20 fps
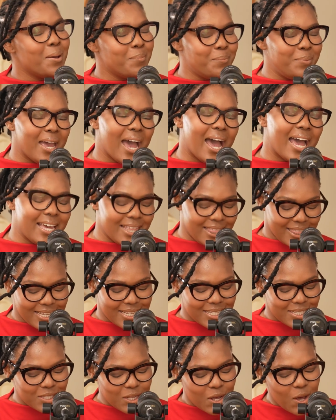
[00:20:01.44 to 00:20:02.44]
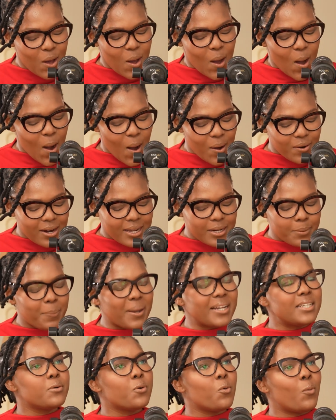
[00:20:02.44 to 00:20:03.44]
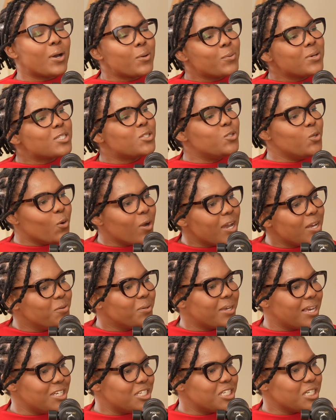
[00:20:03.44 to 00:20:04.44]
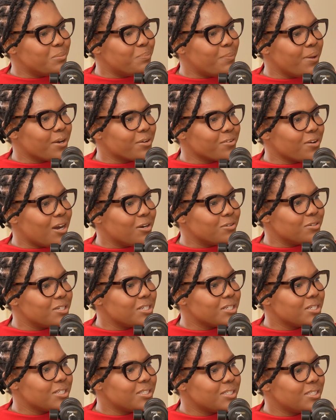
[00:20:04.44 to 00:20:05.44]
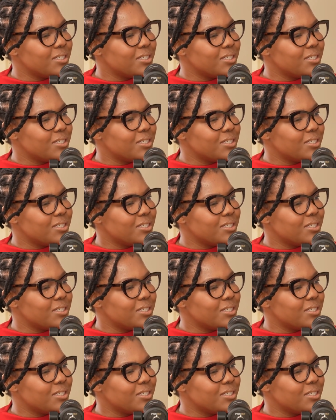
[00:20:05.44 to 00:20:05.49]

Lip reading: behind this. All right, but what was your educational background?